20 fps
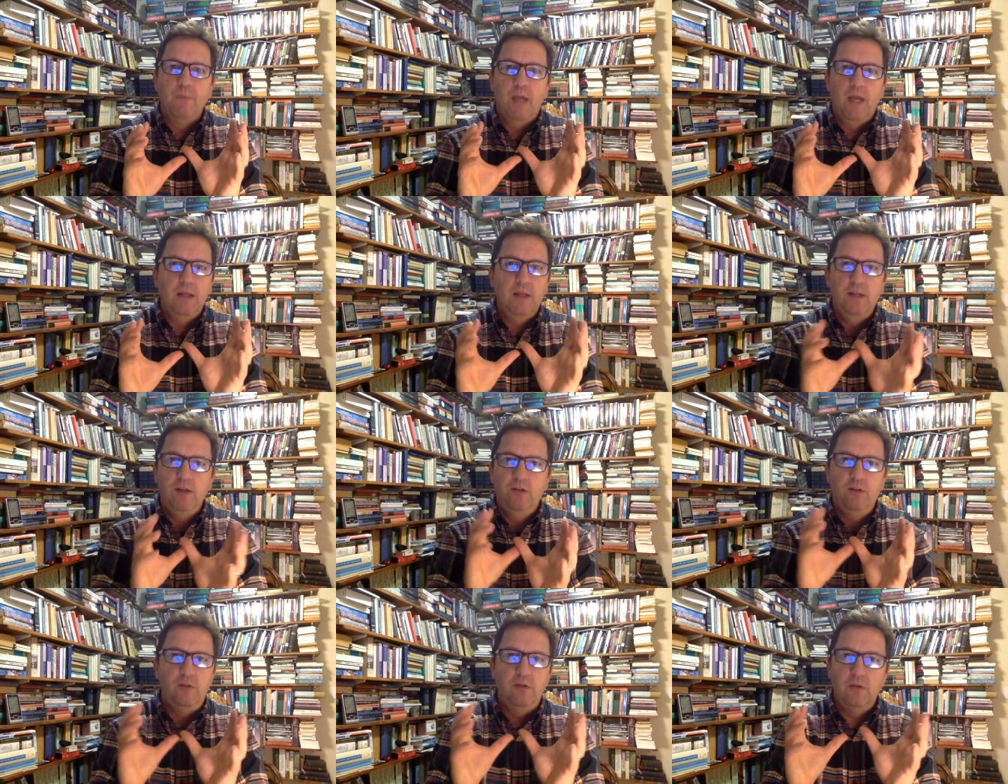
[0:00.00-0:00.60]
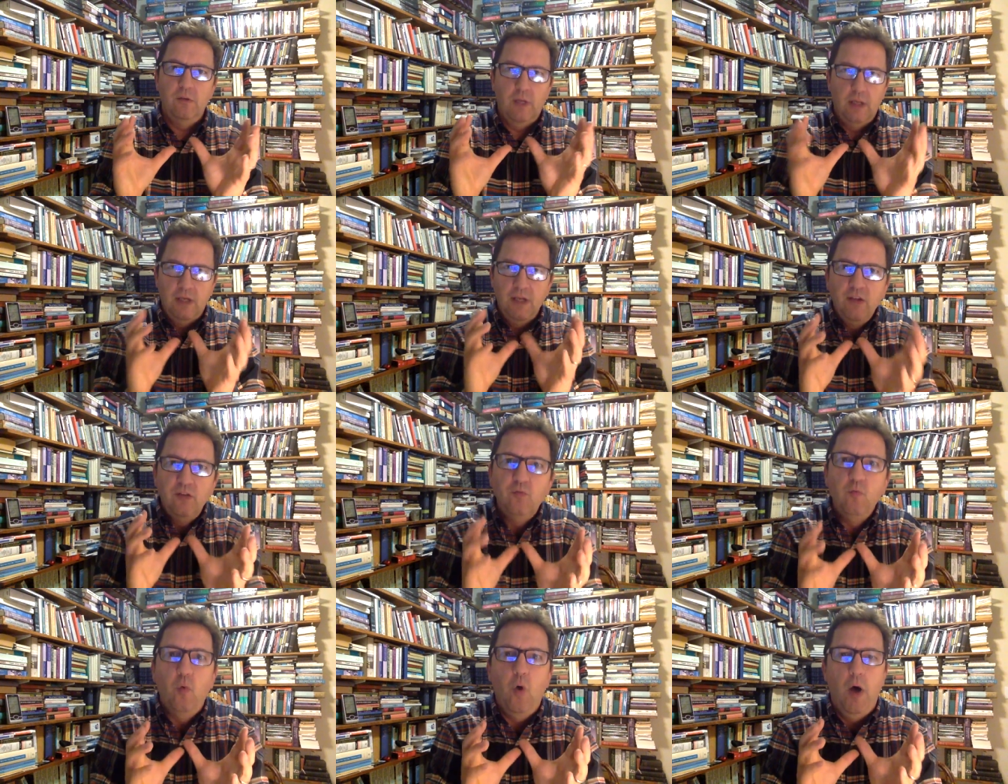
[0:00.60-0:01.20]
at
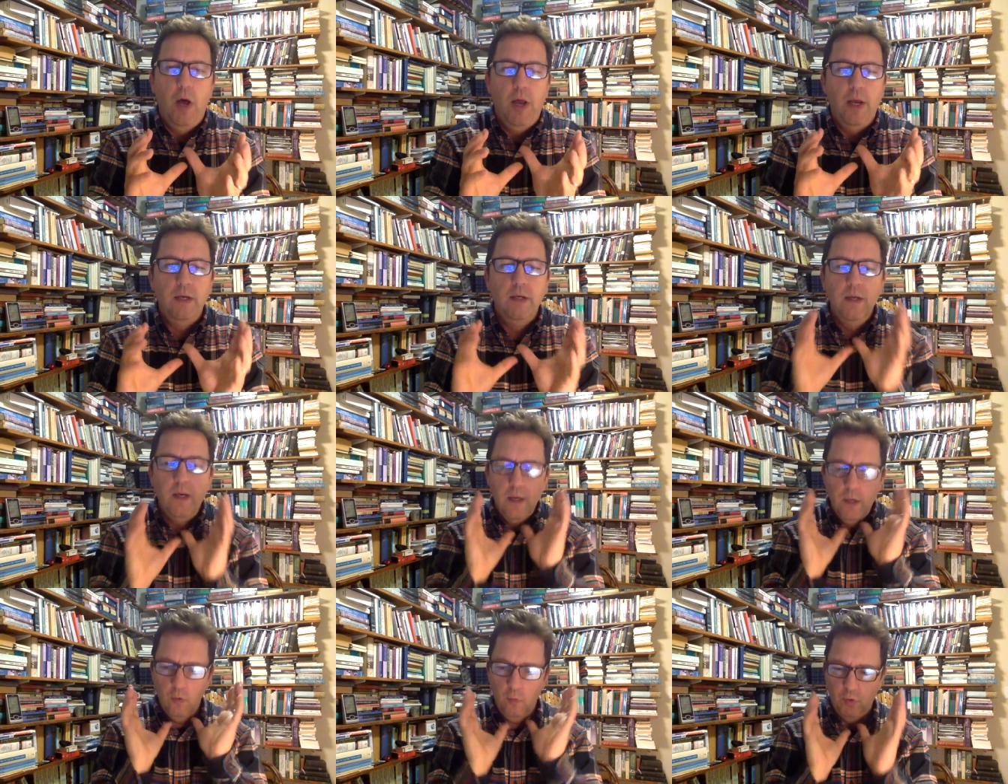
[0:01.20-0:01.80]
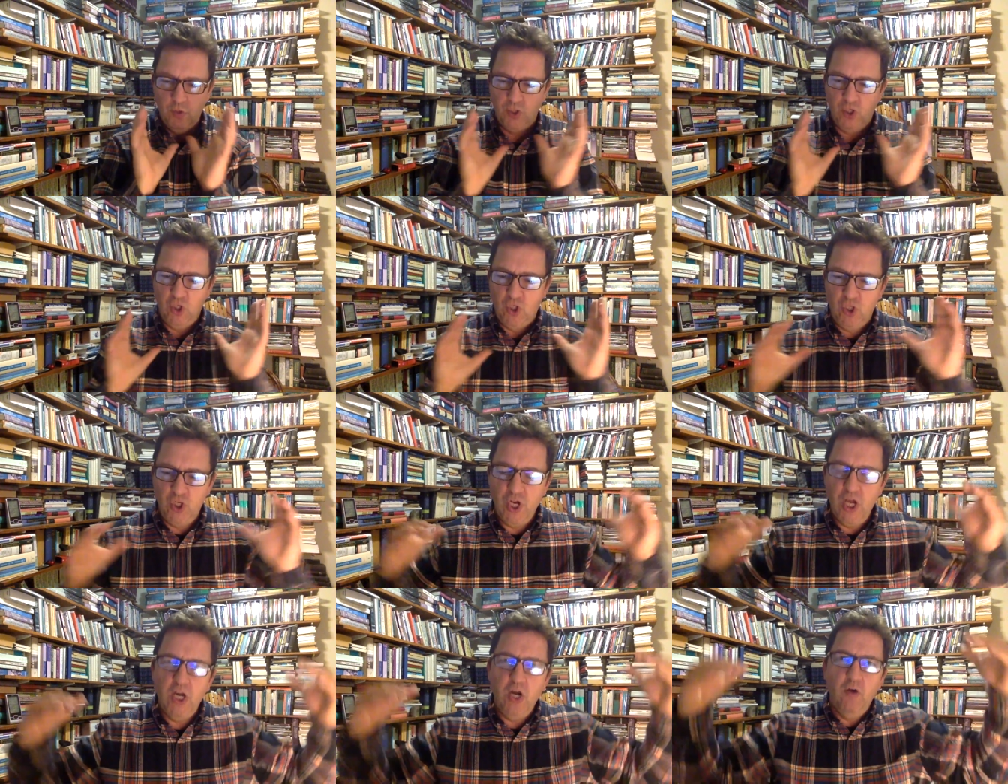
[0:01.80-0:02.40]
least one, which
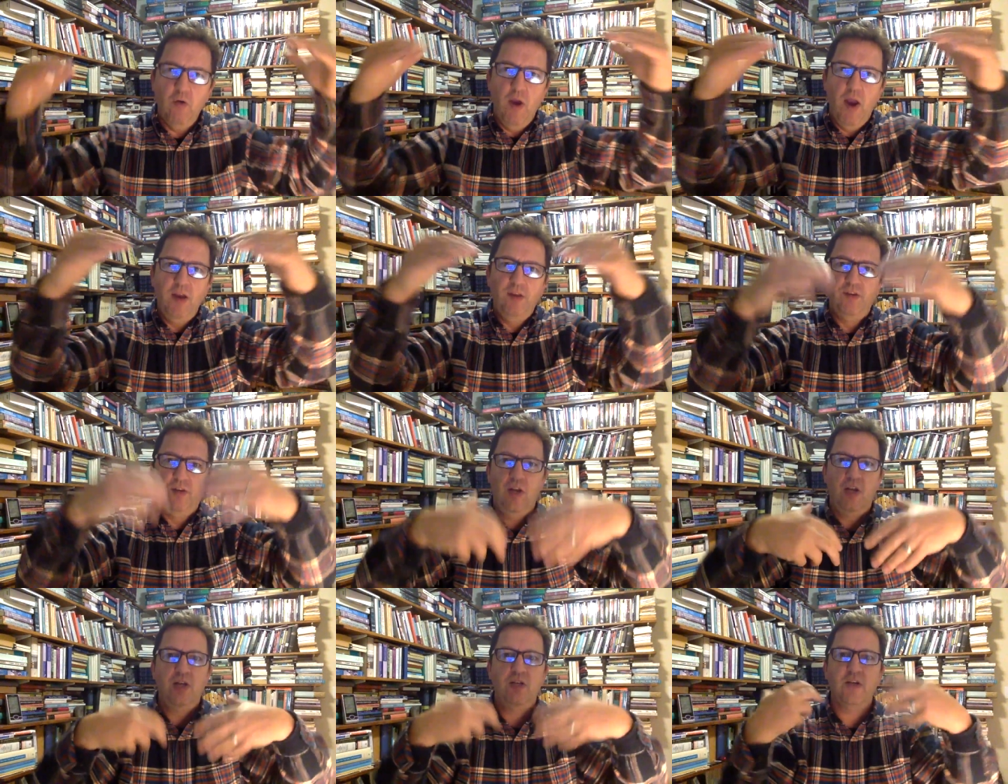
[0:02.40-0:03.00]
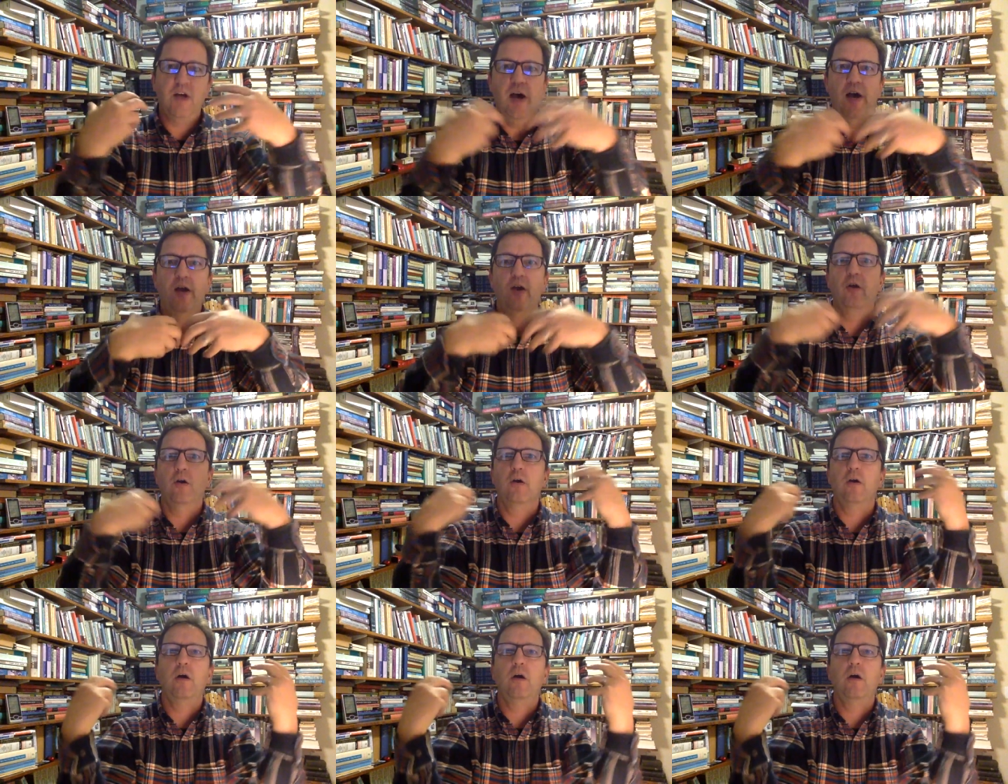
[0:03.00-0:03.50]
generates an entire